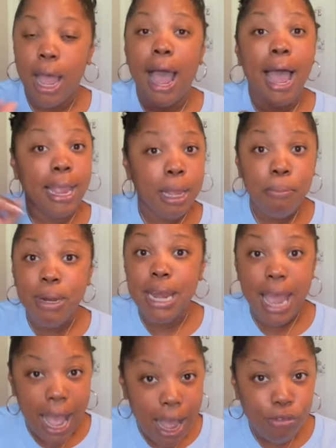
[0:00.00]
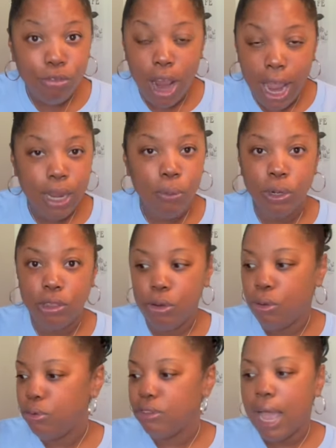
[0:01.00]
I am not rocking with
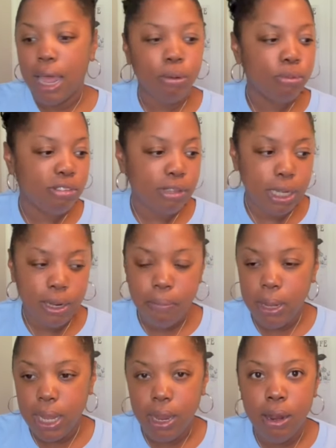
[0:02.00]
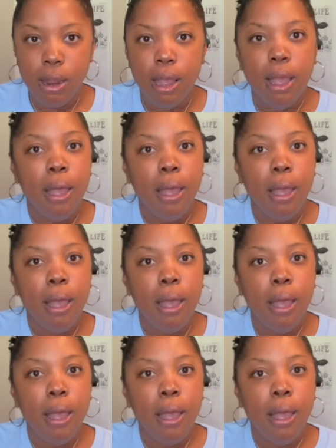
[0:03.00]
those. I don't see them here,